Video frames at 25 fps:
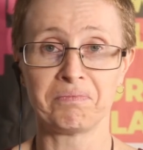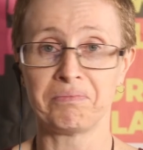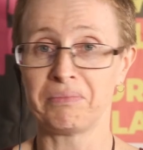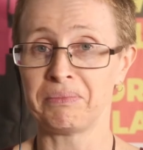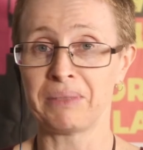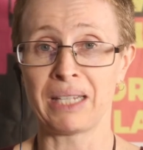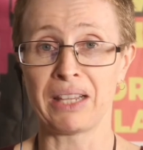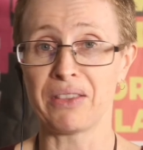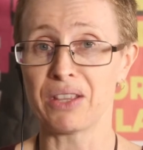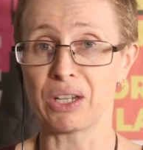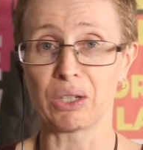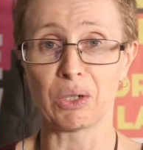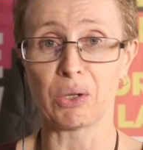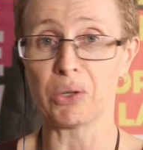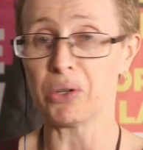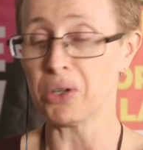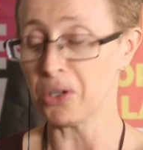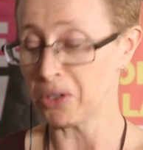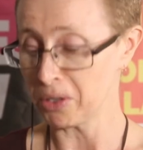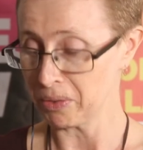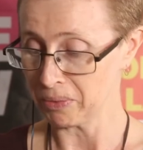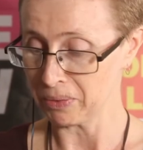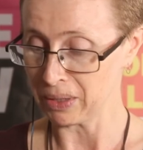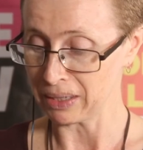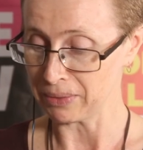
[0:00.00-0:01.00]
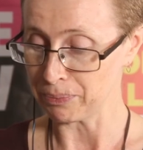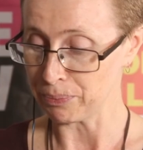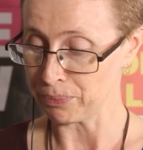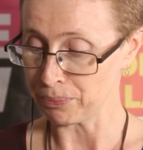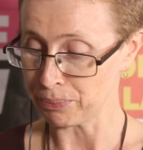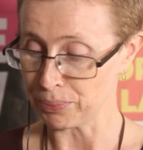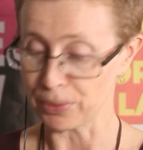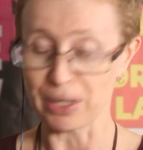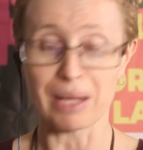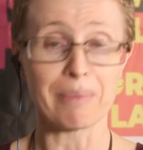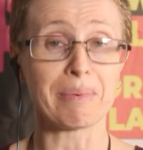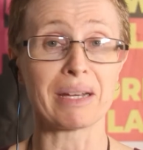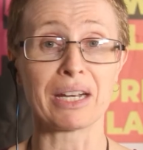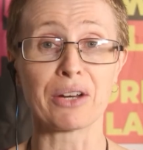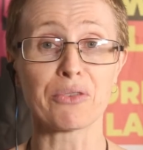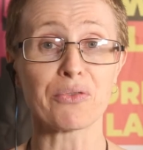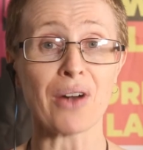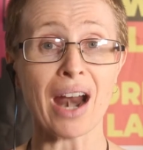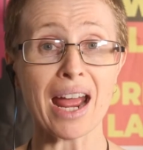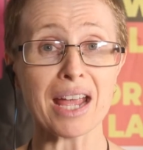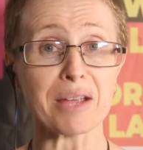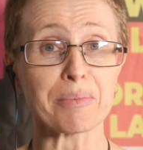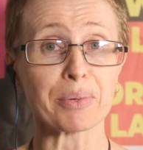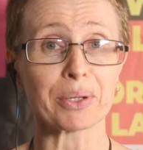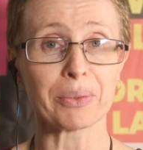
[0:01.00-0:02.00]
in the law prohibiting
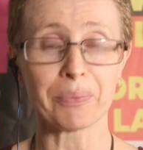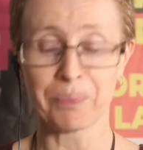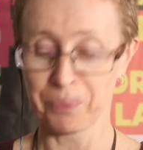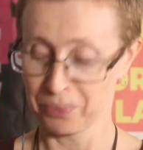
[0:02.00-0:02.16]
rape.